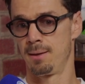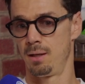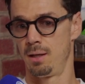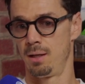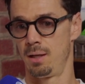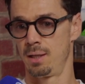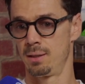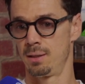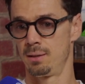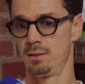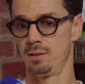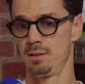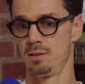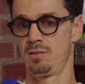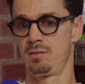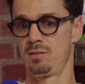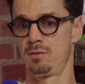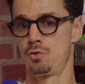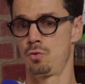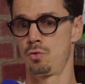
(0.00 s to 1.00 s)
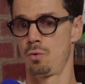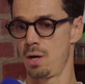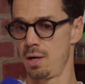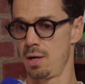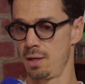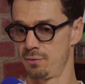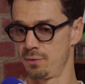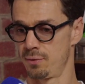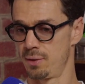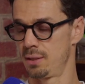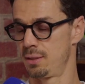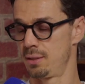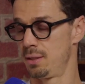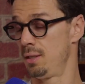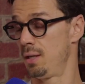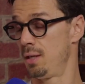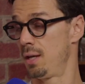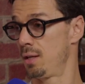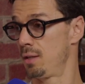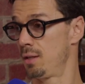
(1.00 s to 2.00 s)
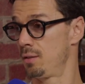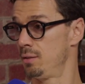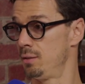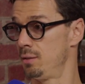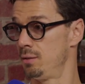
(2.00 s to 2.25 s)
And this drive that he has and